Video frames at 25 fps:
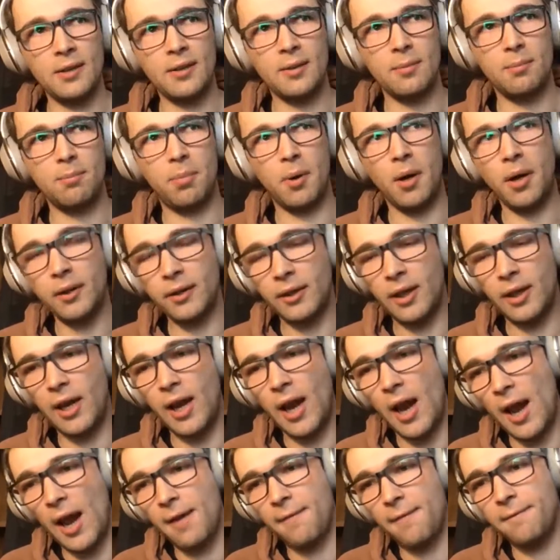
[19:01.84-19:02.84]
but I
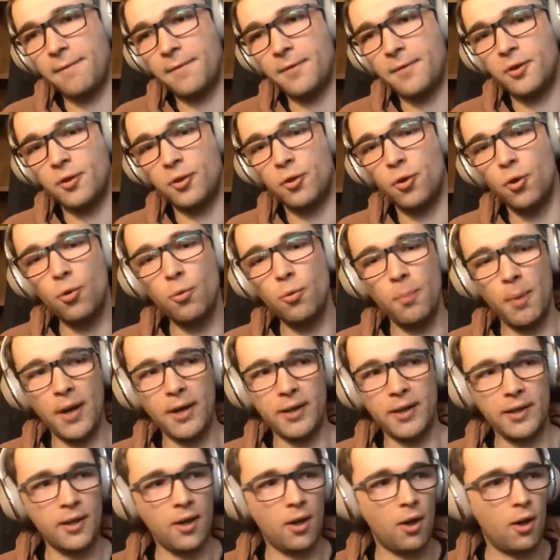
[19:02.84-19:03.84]
have too
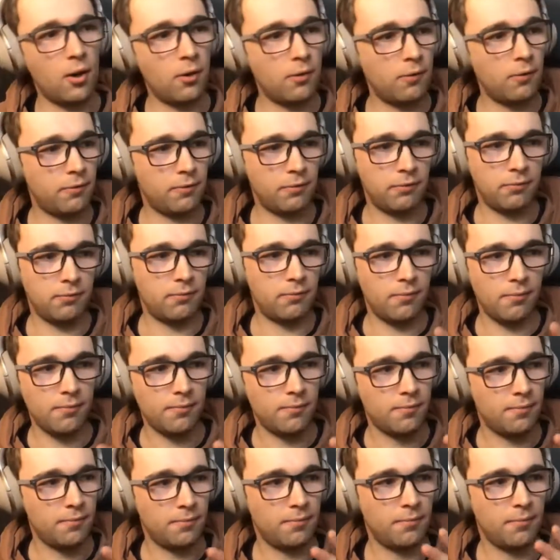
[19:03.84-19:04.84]
many of,
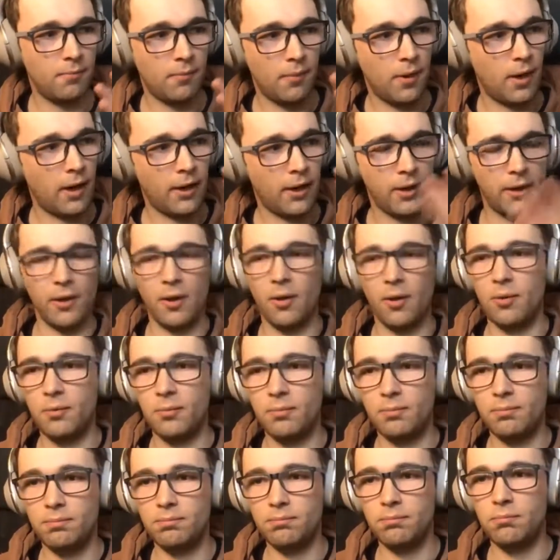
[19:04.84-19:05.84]
I don't know,
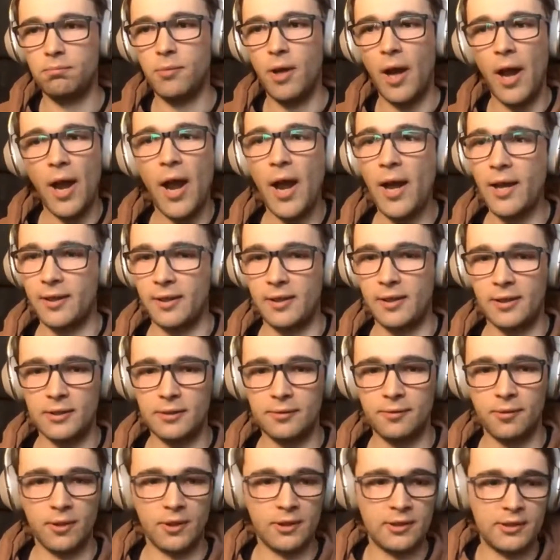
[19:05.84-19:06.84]
headings,
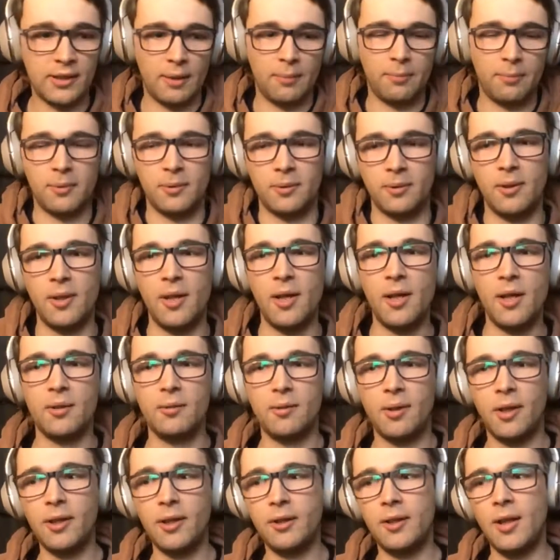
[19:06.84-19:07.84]
for example,
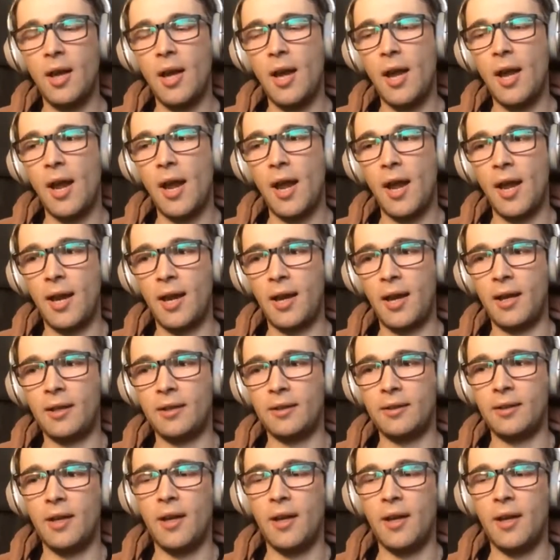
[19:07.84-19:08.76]
right? And